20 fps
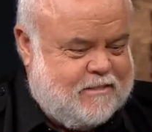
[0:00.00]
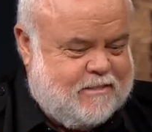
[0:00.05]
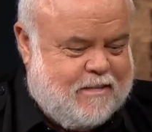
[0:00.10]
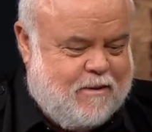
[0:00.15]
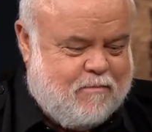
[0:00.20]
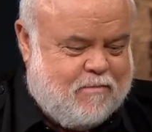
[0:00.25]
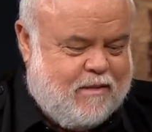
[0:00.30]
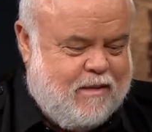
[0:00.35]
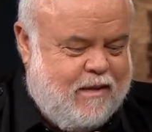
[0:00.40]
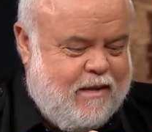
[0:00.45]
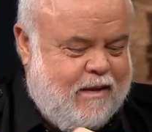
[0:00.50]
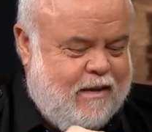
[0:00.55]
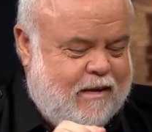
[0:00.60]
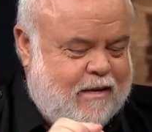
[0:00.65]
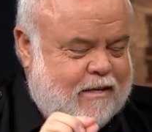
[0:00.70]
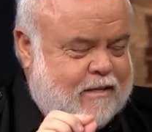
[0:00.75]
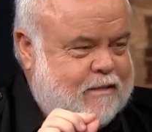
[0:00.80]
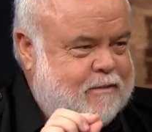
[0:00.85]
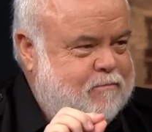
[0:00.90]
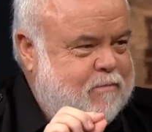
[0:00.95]

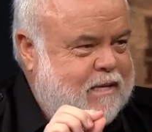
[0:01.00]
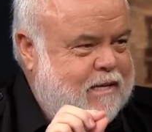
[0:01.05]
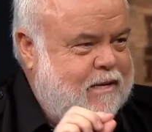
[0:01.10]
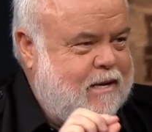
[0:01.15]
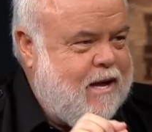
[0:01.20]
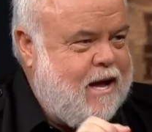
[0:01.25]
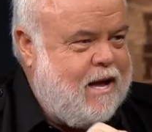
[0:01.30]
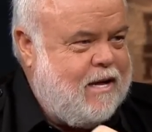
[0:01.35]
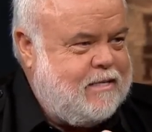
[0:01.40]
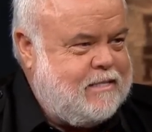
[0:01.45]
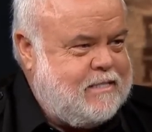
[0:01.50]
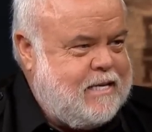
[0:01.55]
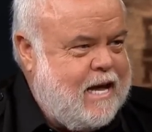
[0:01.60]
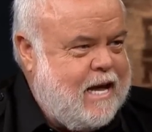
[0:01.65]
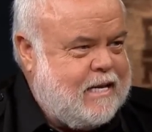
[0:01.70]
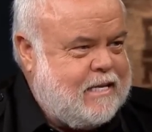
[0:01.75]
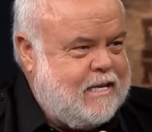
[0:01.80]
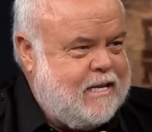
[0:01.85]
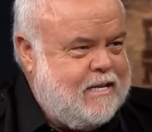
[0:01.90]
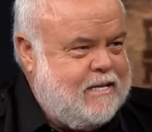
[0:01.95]
something been
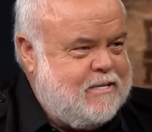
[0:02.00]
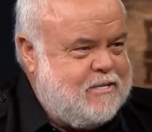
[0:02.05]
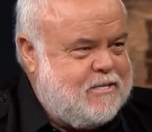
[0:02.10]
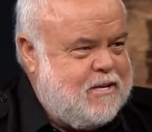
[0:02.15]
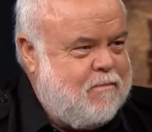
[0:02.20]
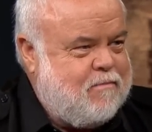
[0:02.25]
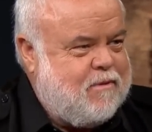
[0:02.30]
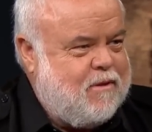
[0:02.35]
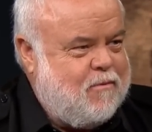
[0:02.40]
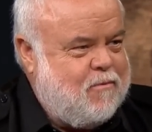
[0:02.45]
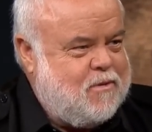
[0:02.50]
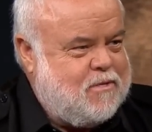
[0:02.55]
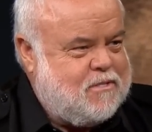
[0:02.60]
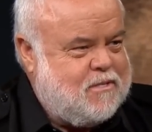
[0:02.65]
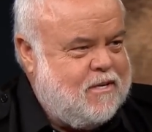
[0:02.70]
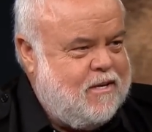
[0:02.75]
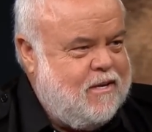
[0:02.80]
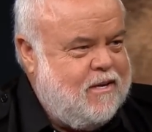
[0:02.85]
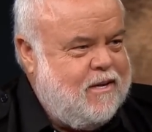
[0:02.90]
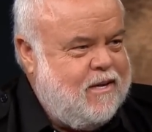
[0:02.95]
contacted and something
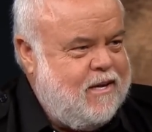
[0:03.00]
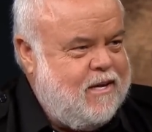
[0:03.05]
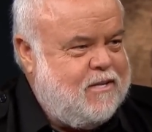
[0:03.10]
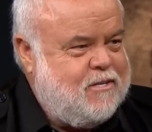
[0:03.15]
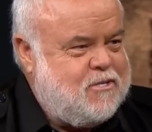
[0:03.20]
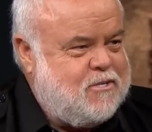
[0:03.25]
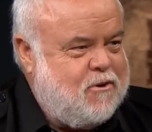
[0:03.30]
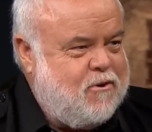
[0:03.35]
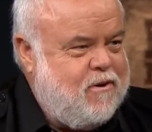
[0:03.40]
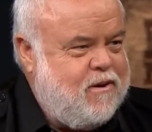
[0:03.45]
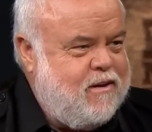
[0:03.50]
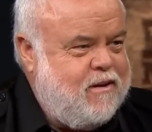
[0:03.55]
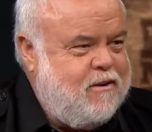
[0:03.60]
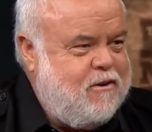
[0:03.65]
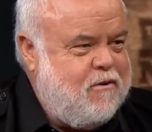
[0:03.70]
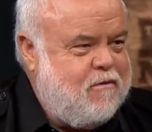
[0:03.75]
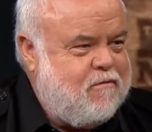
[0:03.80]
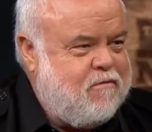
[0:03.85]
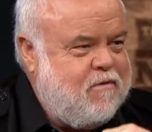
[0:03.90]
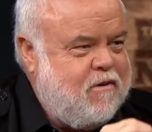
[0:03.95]
was inserted in
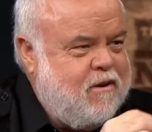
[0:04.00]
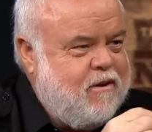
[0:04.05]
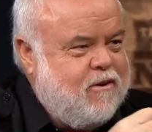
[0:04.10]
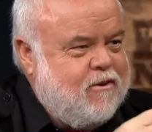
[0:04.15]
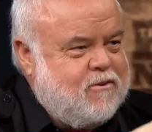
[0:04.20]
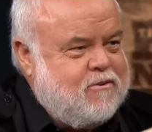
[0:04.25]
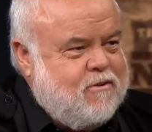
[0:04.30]
your finger.